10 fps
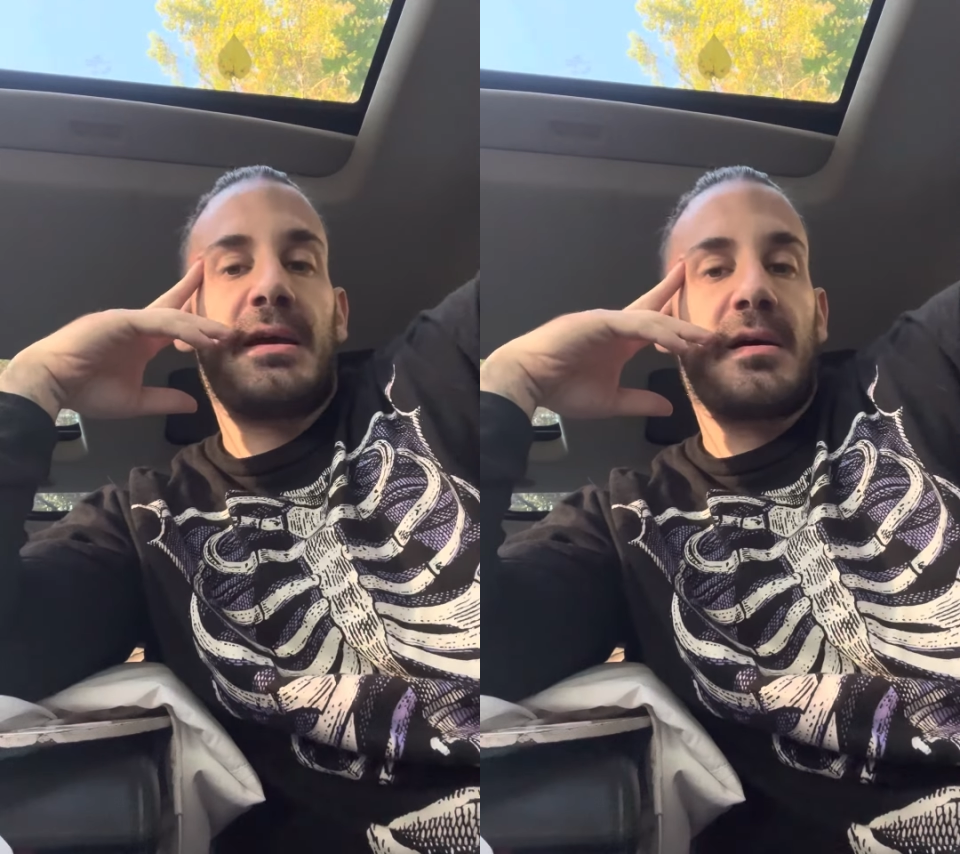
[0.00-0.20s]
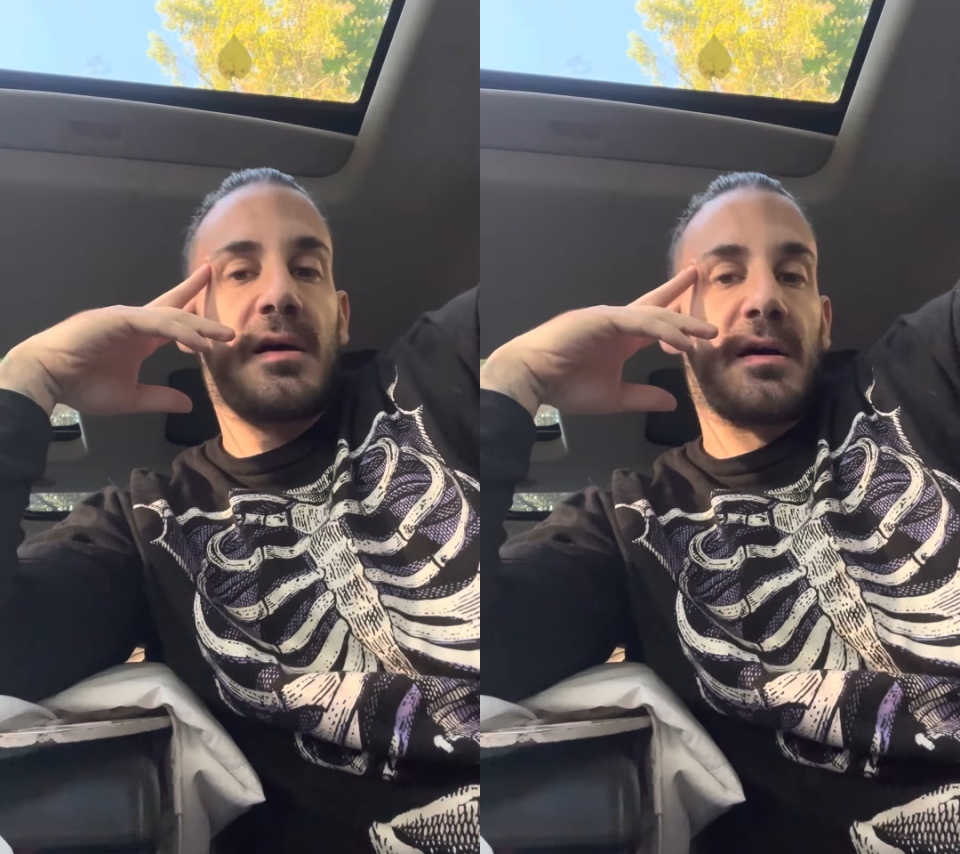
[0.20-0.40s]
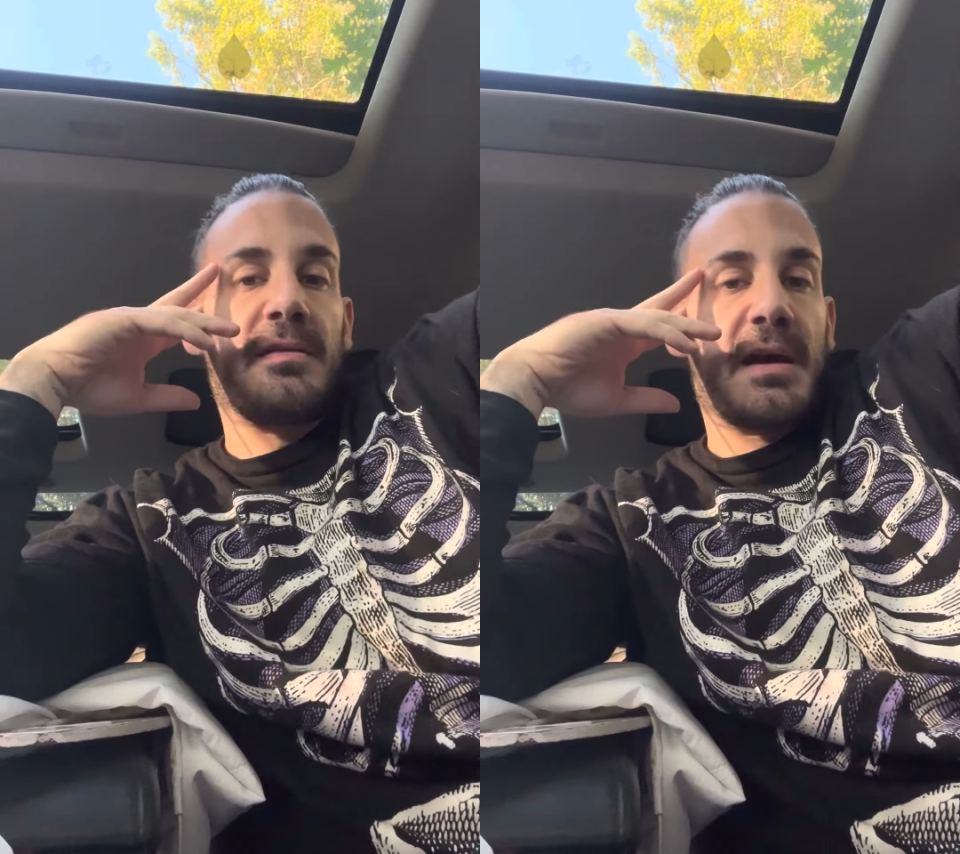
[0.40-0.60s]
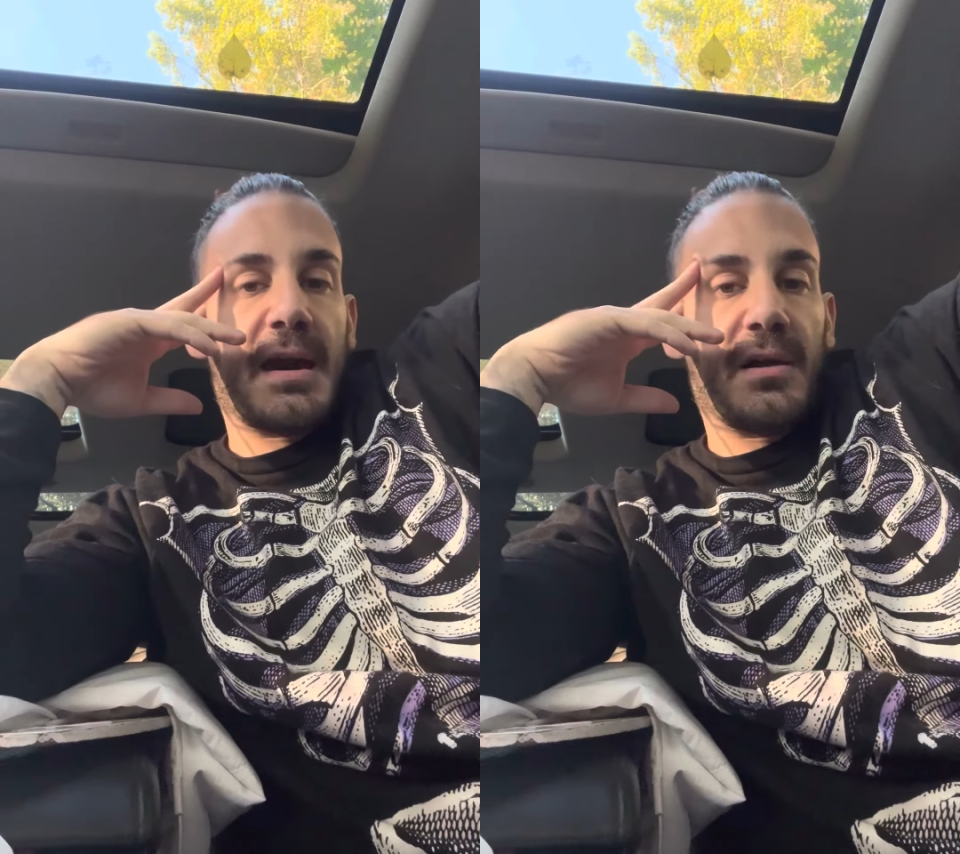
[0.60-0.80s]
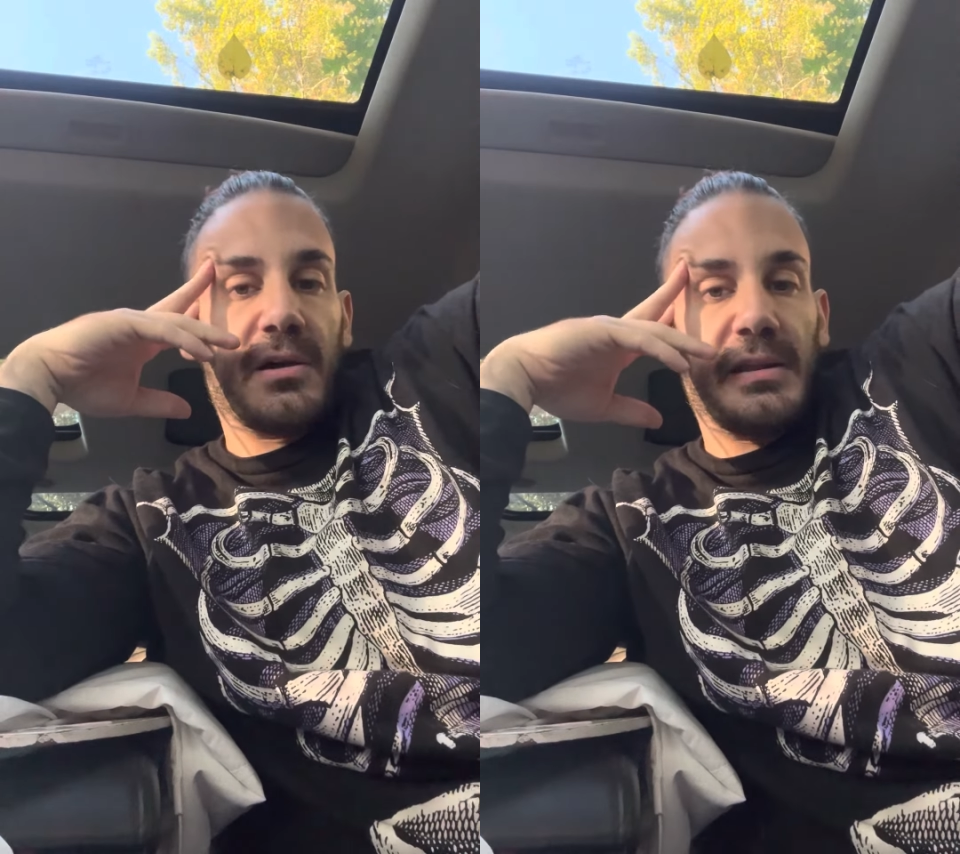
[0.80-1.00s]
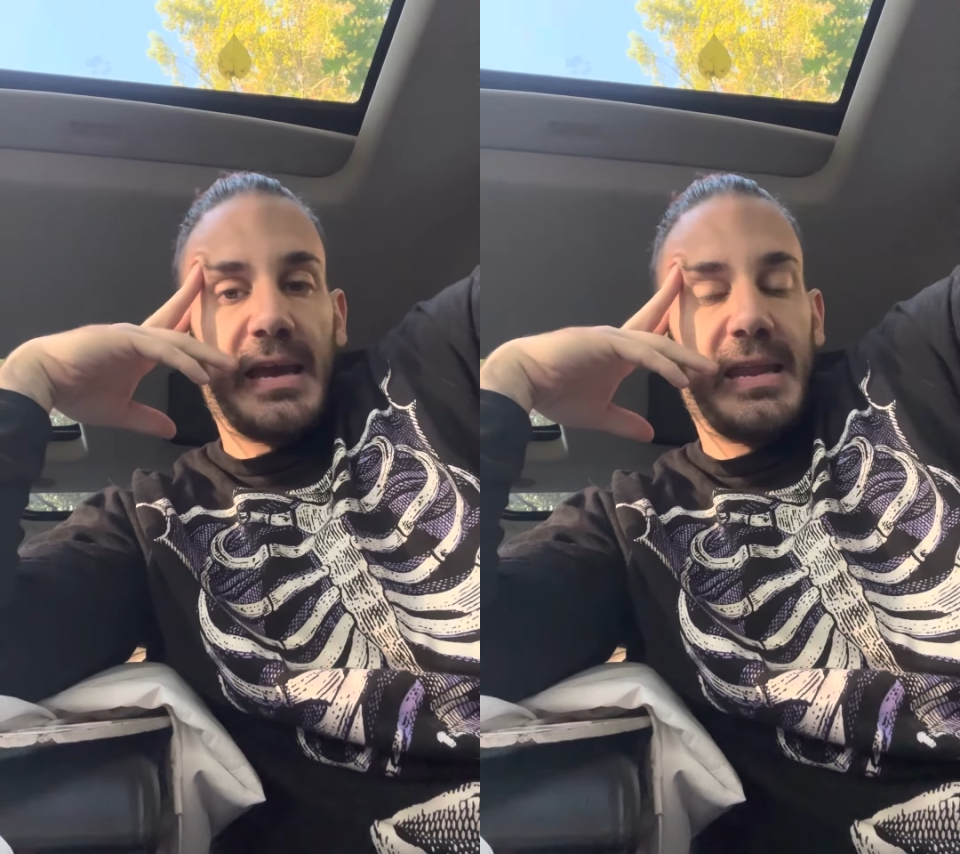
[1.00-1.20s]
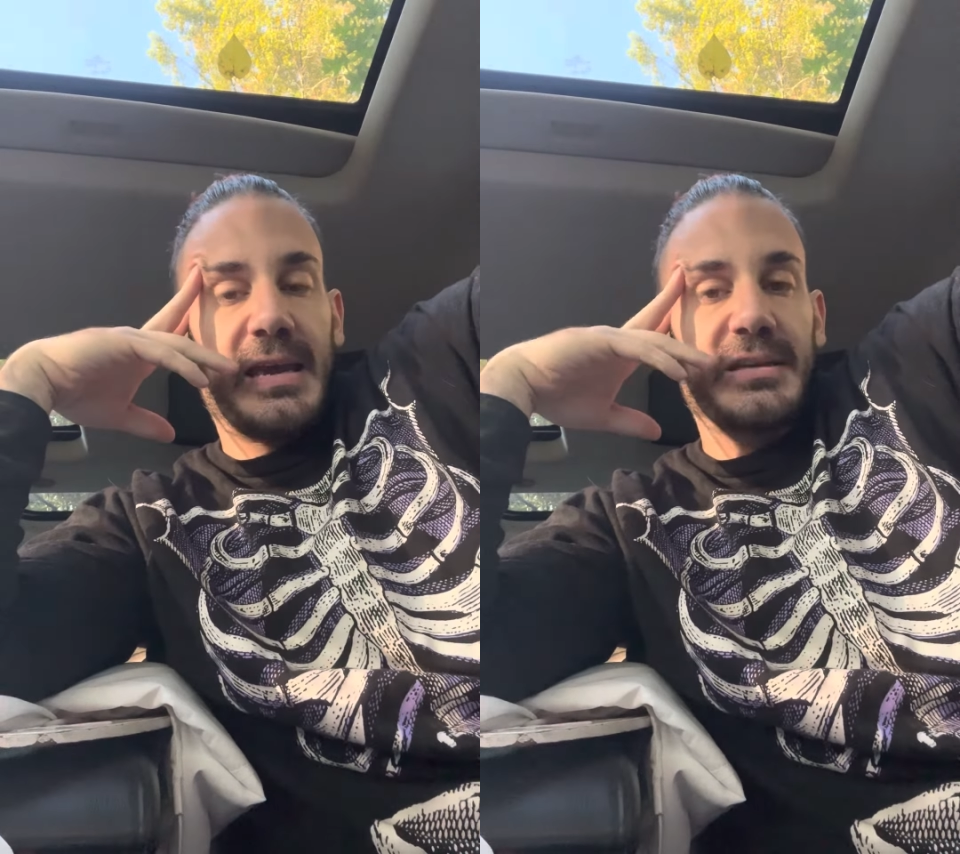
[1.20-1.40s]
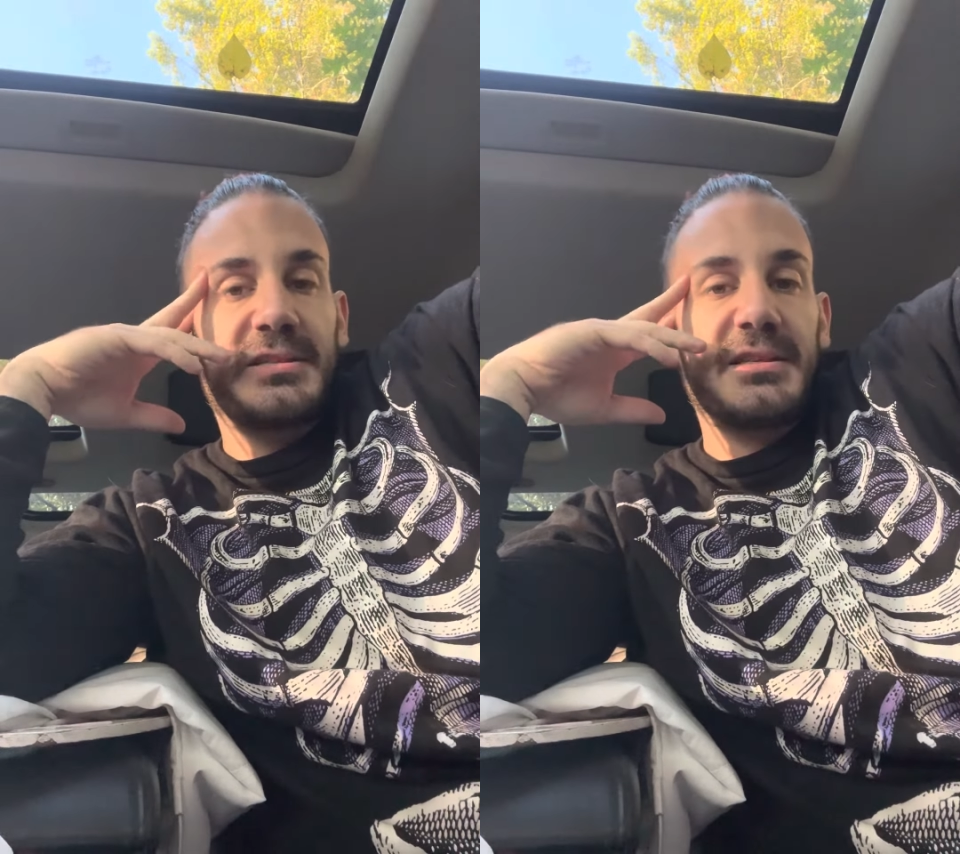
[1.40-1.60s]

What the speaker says: that Helenius